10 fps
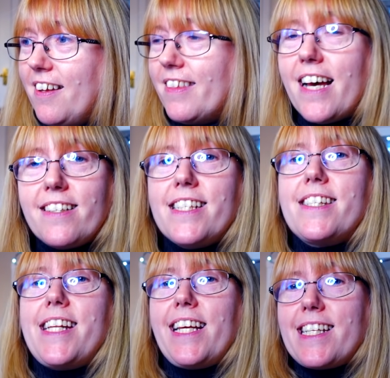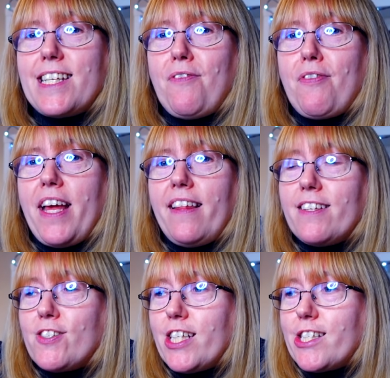That distinctive thing
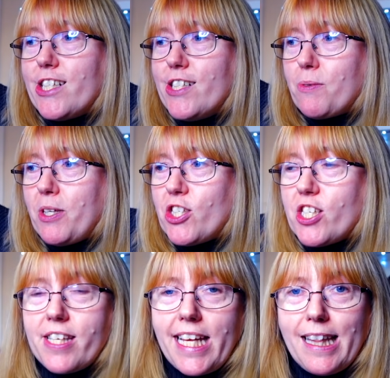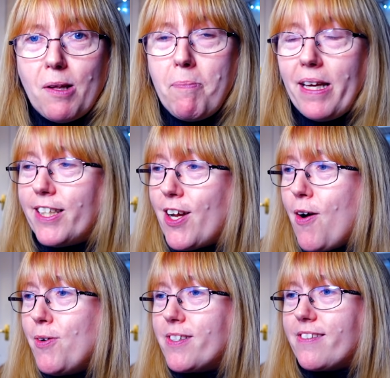that she does when she's singing the big
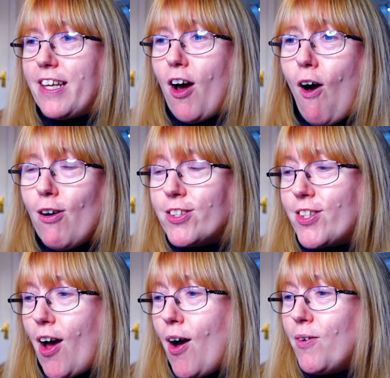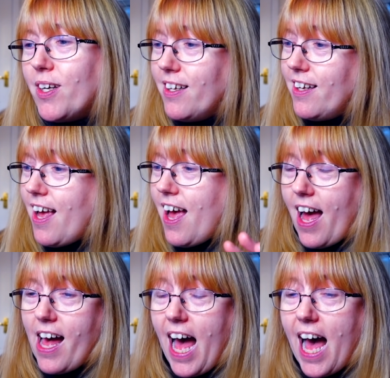notes, and also
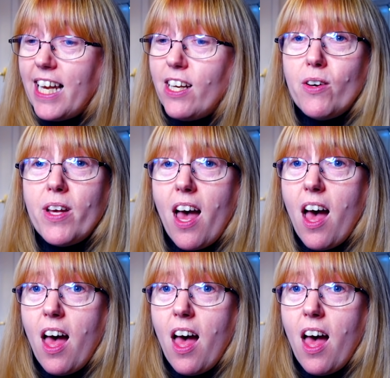hallelujah.